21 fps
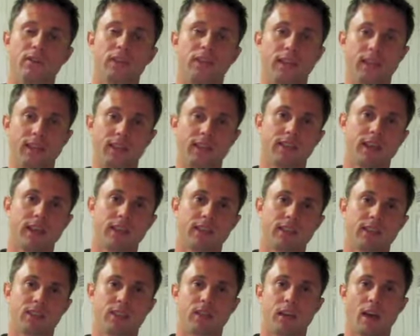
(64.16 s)
the
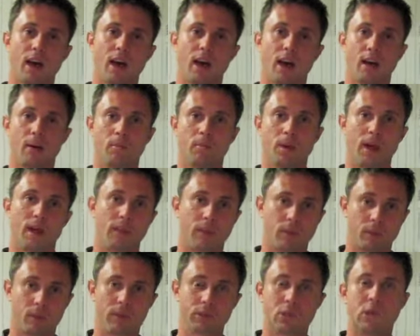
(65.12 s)
latex, and
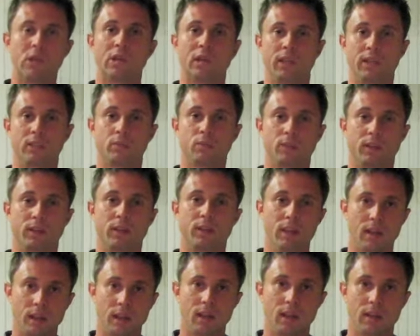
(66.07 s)
the result is when
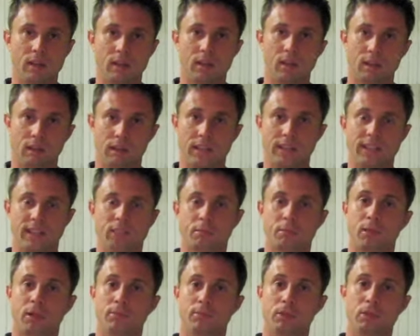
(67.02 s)
latex
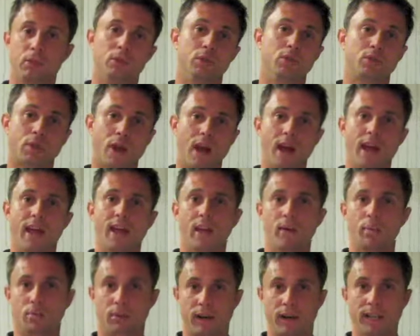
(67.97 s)
becomes too dry,
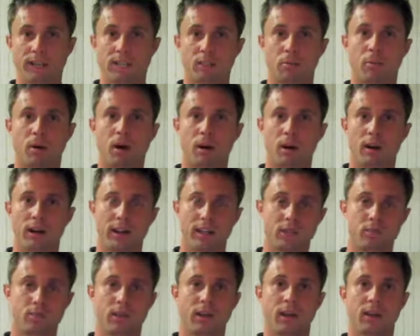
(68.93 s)
it breaks apart, and
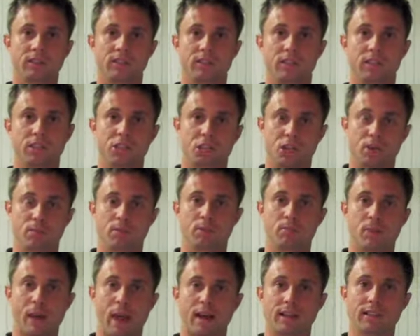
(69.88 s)
it's because of the germs
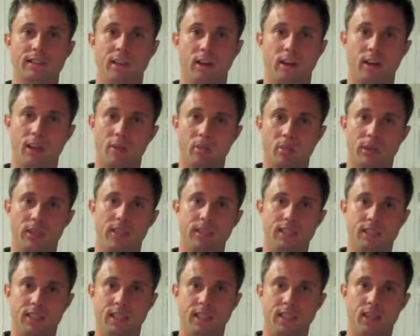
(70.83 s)
and bacteria. It
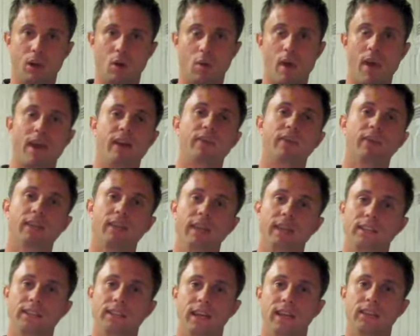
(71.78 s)
begins eating away at the
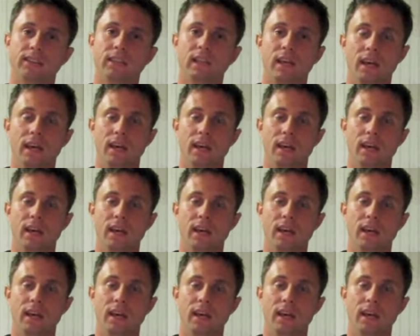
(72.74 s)
latex.